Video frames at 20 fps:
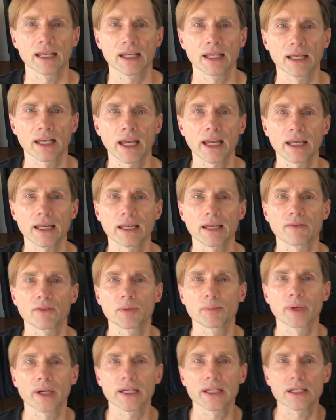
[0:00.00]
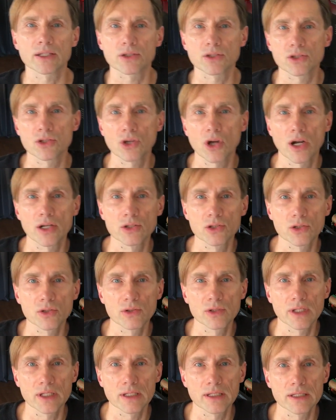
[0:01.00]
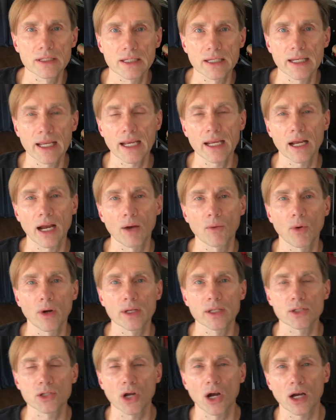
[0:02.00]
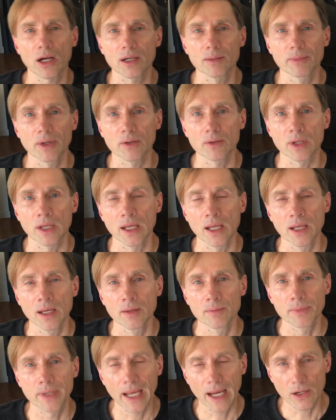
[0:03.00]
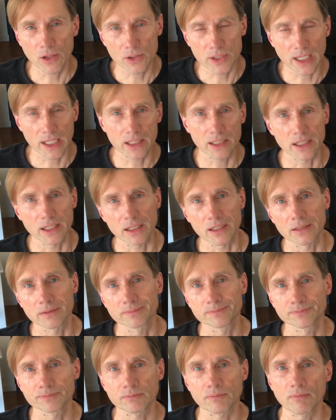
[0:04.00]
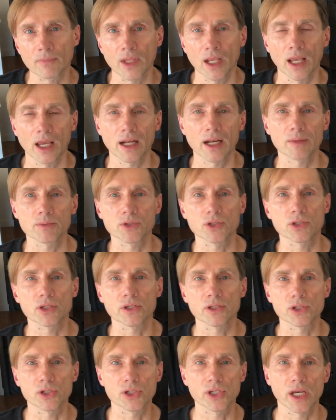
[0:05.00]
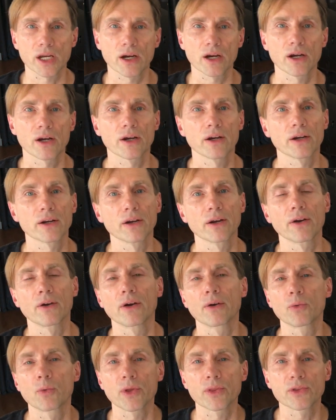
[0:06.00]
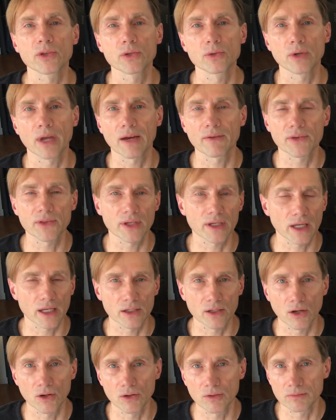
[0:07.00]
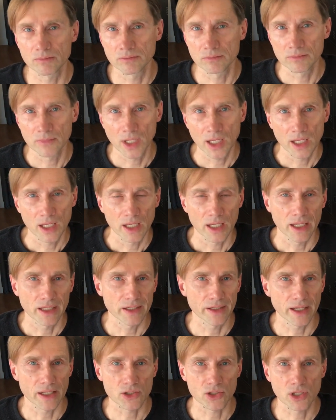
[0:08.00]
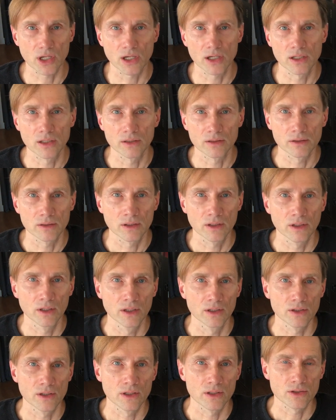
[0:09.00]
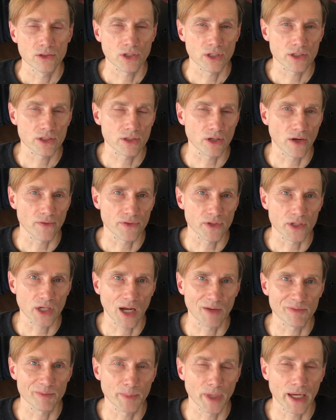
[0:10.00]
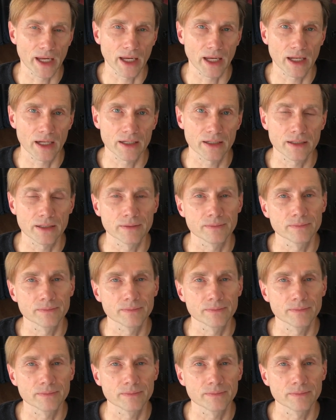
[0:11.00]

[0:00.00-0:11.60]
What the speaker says: Hey everybody, it's John Julian. Today I want to talk about piano technique, and I'm just going to share with you everything I know in a nutshell, just off the top of my head.